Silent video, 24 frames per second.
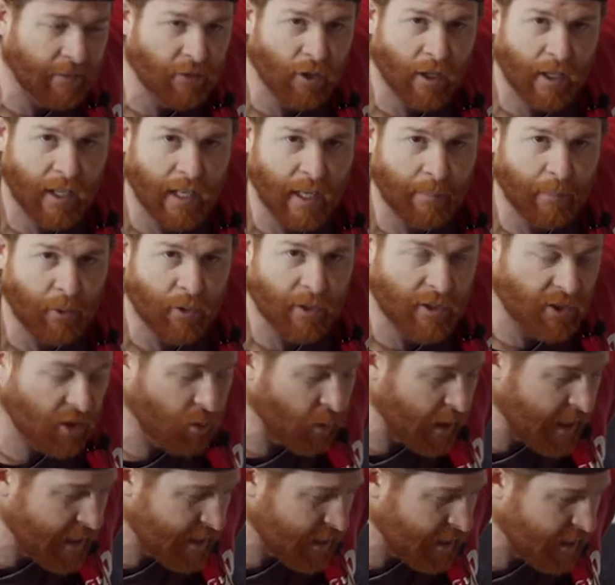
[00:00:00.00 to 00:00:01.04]
lever a couple of
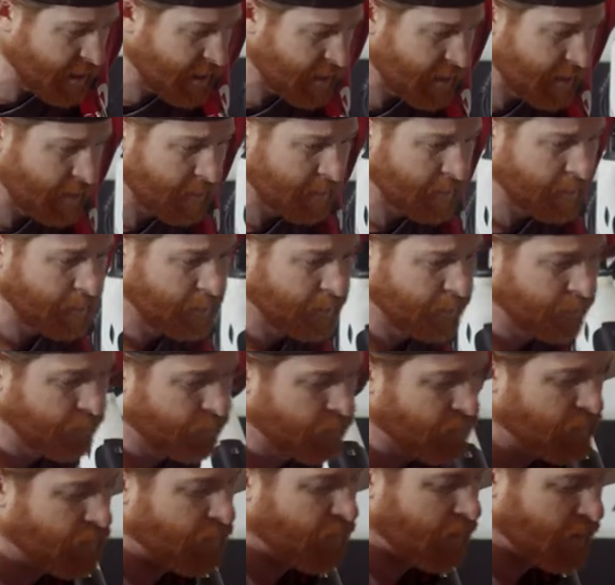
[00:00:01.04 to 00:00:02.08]
squeezes.
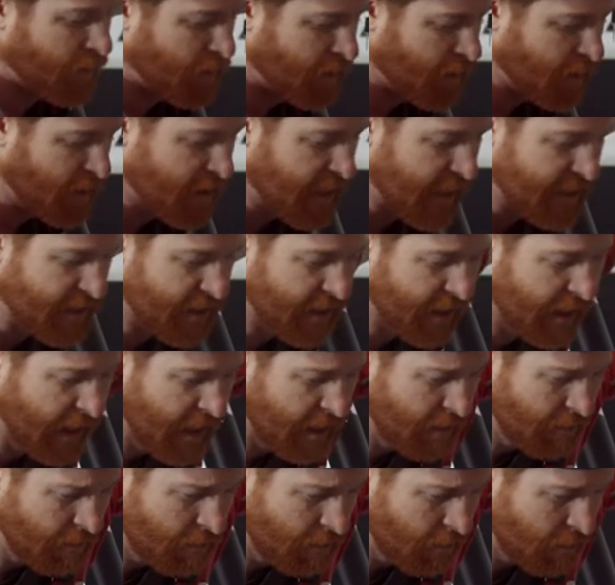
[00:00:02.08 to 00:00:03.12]
Test
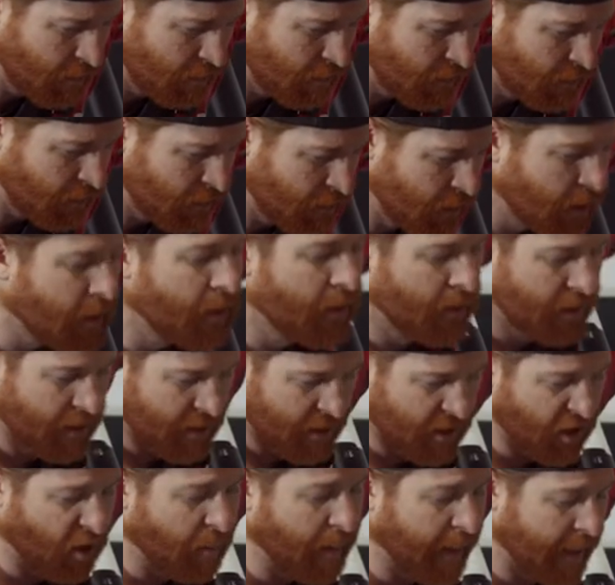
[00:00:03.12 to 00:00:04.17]
again.
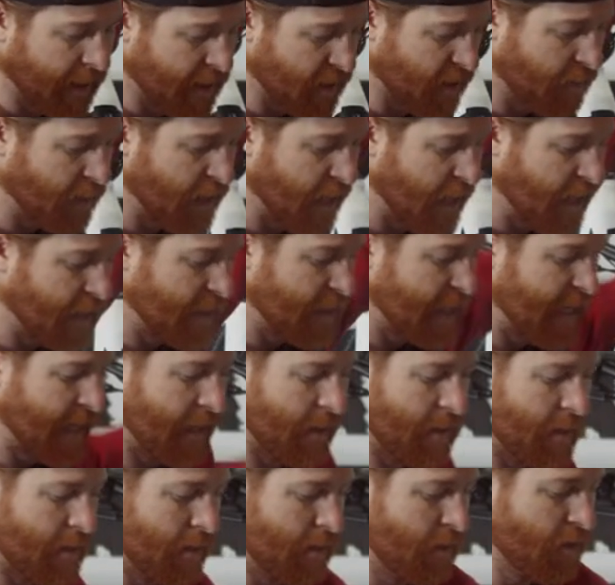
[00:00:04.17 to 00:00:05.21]
Still making some
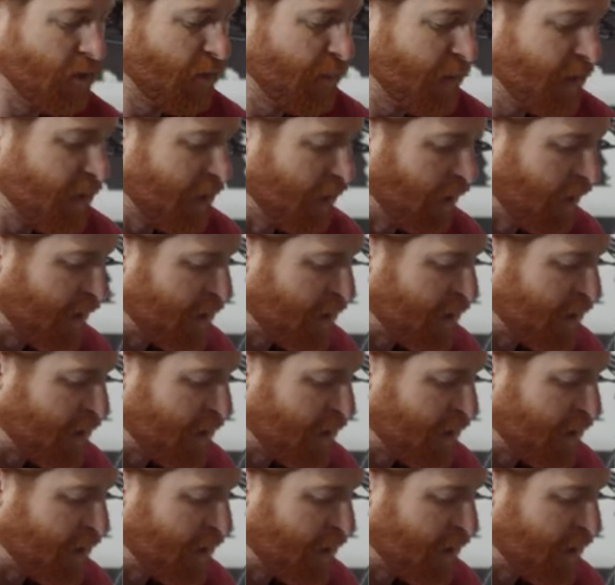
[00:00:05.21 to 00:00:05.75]
contact, no big deal.